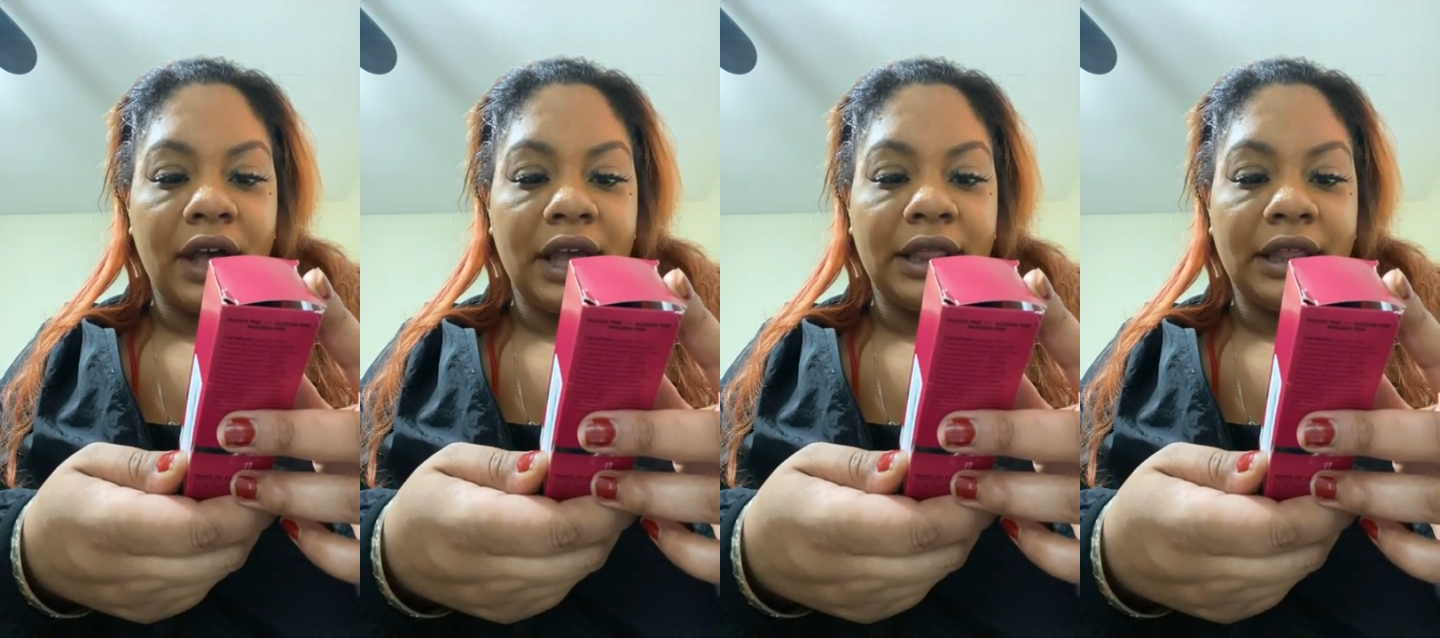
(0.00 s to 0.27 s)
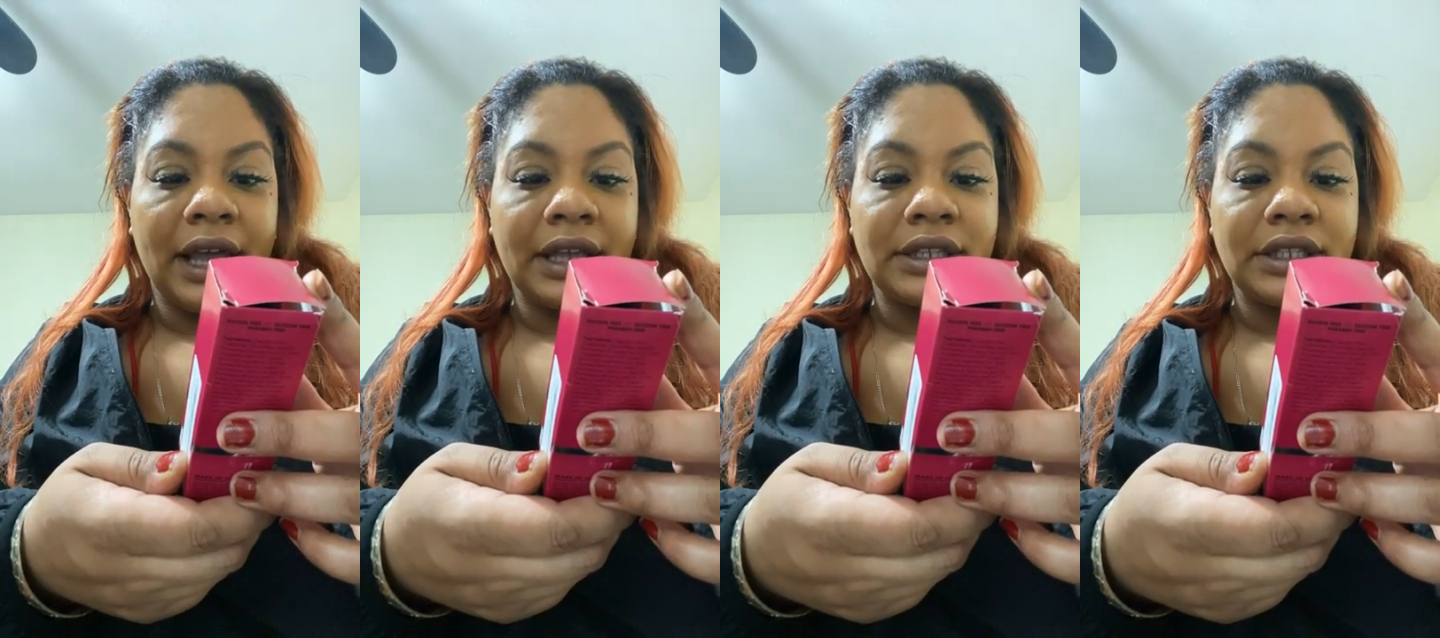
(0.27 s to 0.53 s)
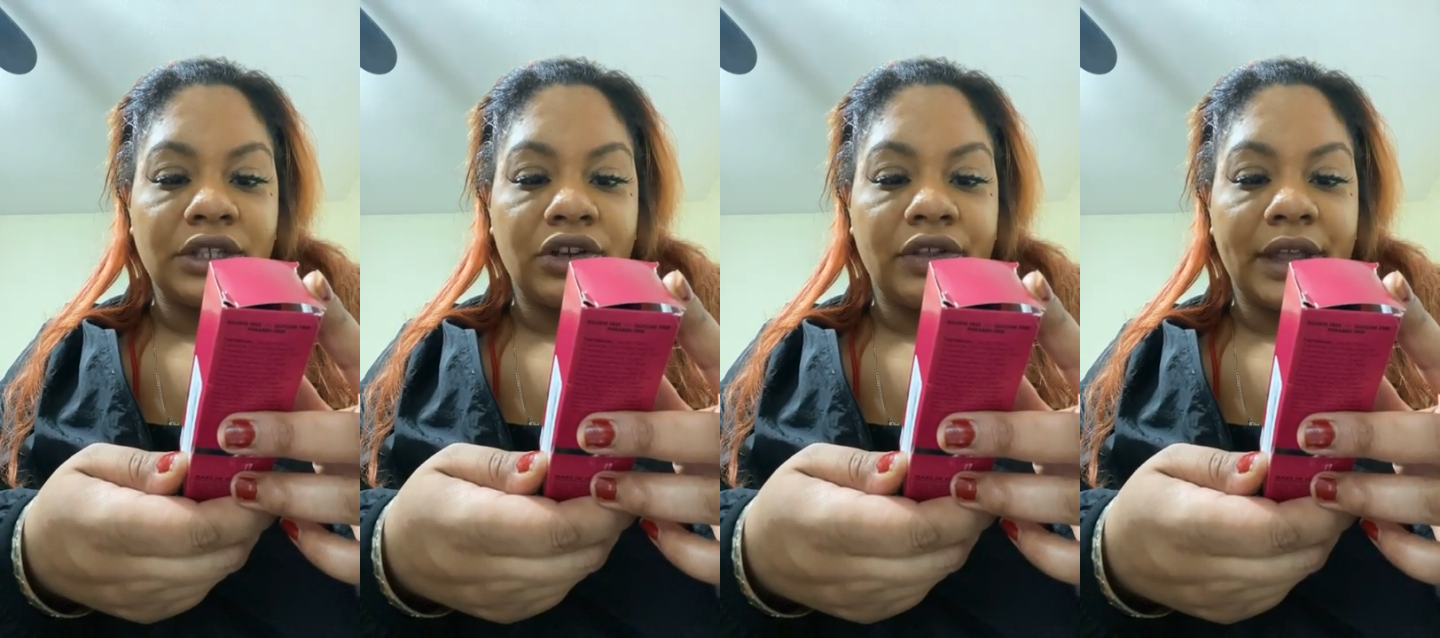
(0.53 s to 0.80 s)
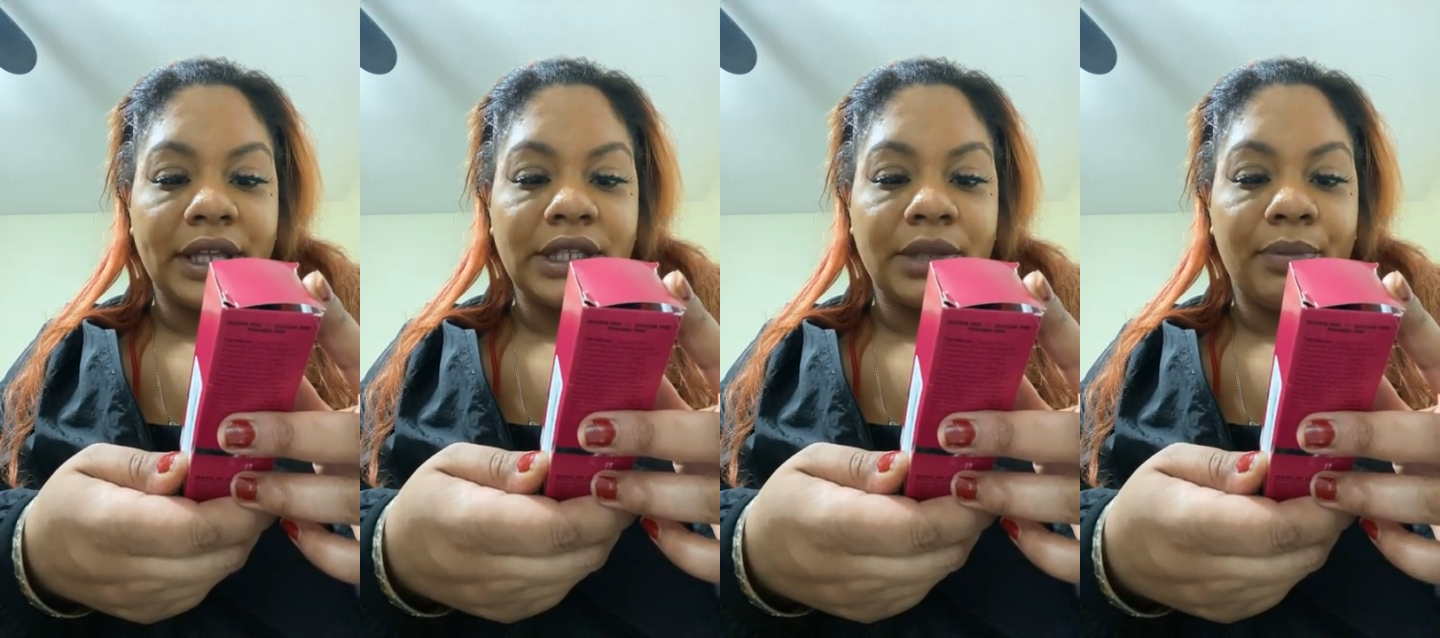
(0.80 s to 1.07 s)
elixir
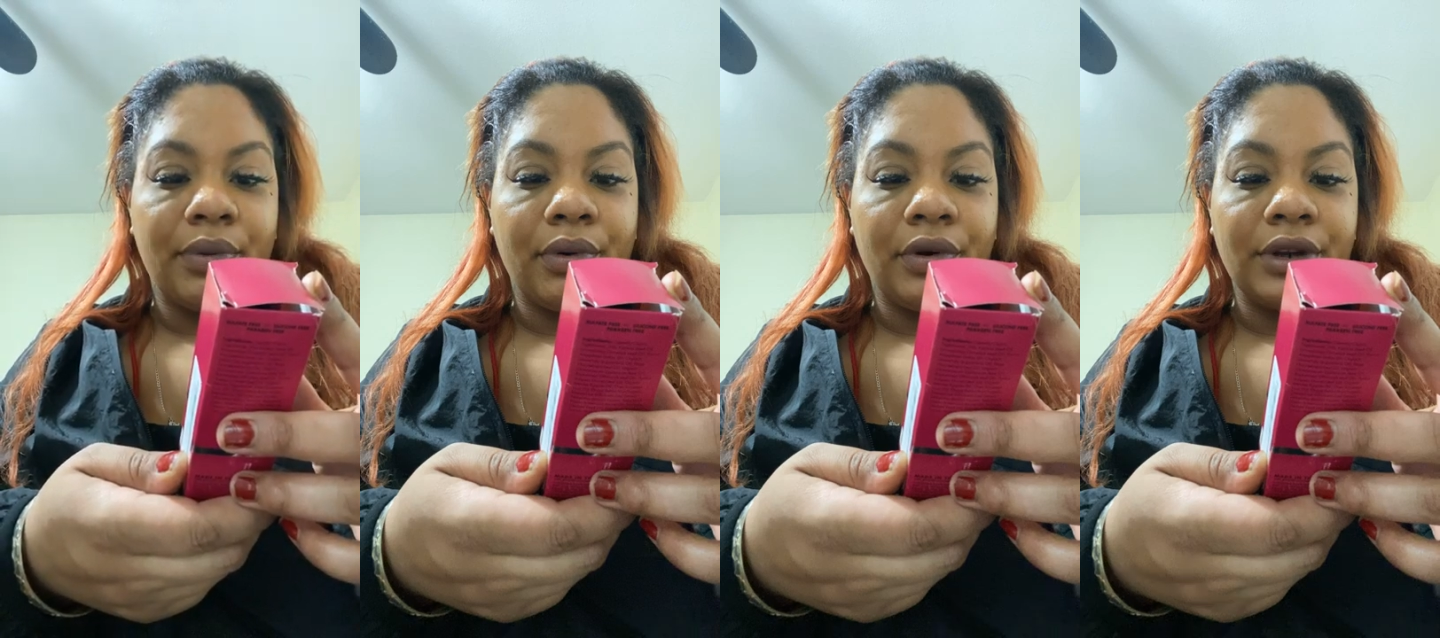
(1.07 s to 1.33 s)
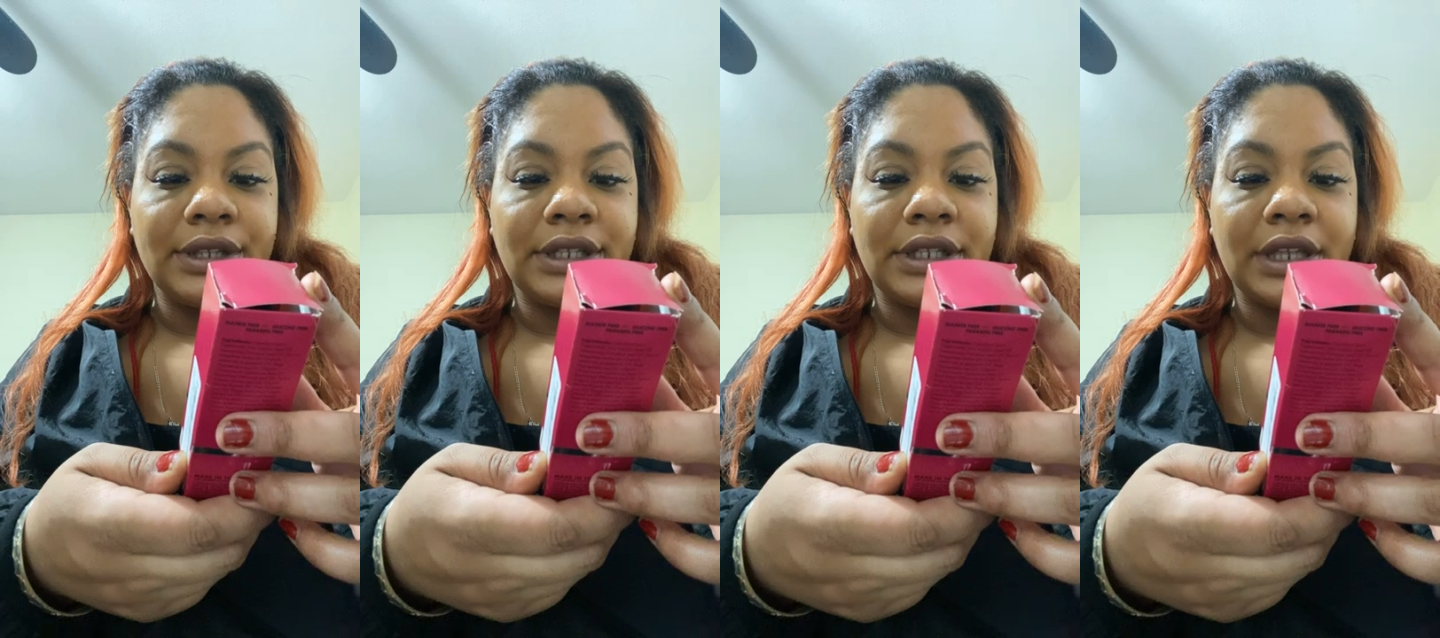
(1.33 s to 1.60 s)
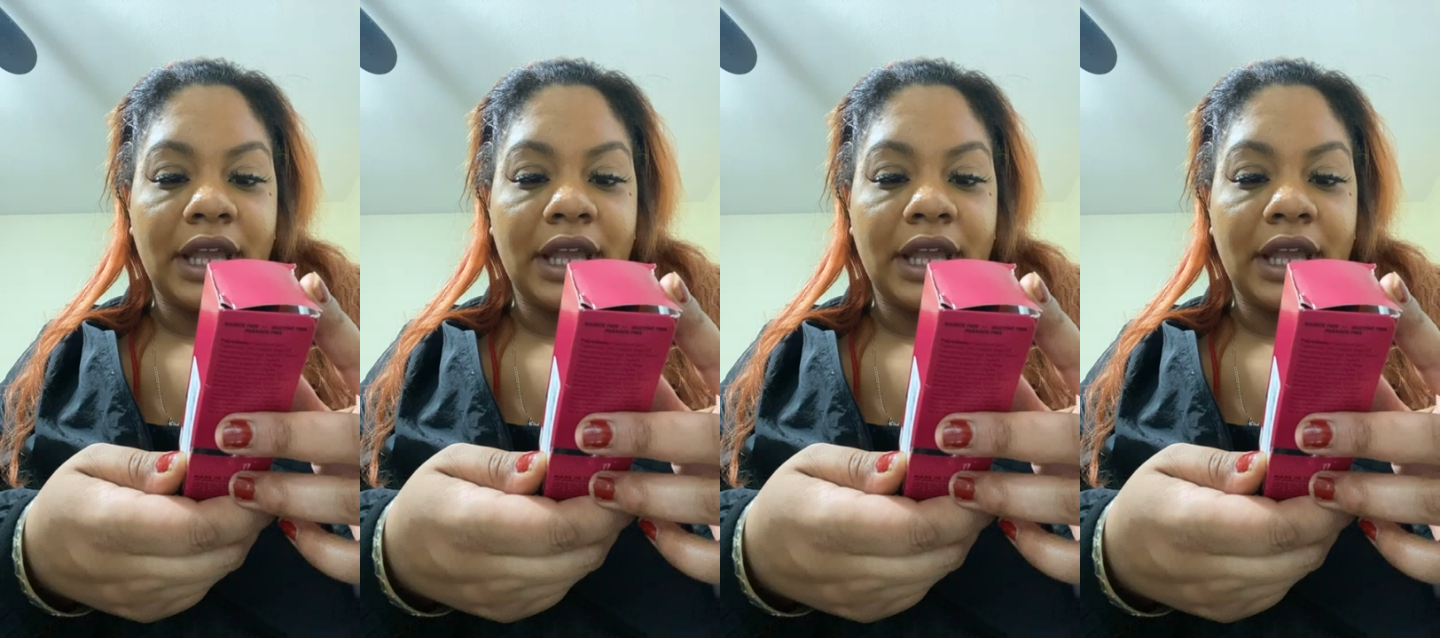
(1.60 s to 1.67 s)
that supports